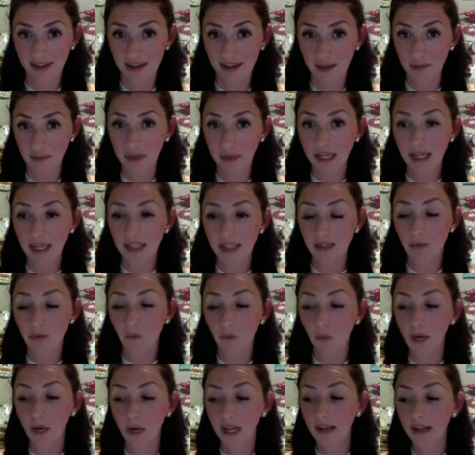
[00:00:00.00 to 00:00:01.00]
Because
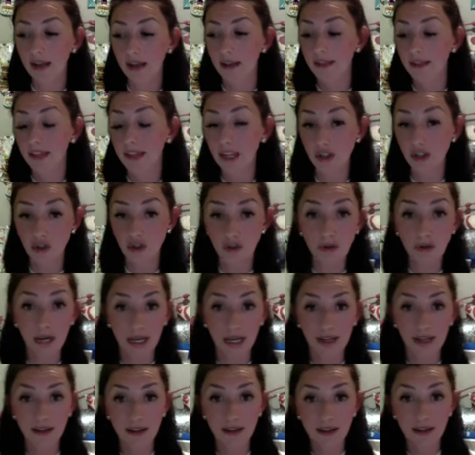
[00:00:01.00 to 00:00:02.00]
when they
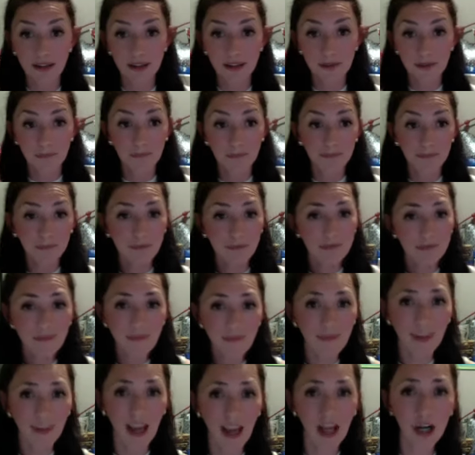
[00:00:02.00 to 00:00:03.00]
join,
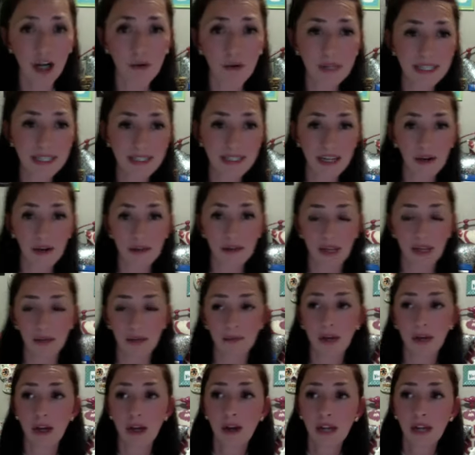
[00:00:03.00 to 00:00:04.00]
I always tell
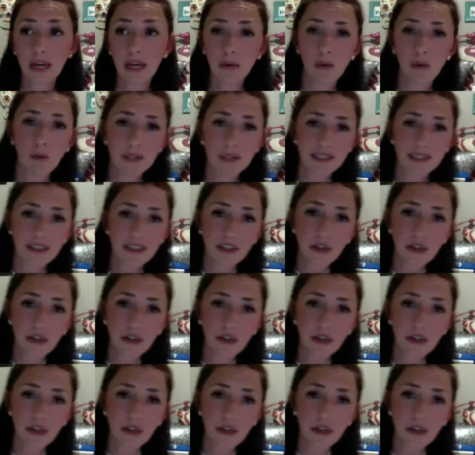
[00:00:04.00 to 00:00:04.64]
them, okay, well, what's in your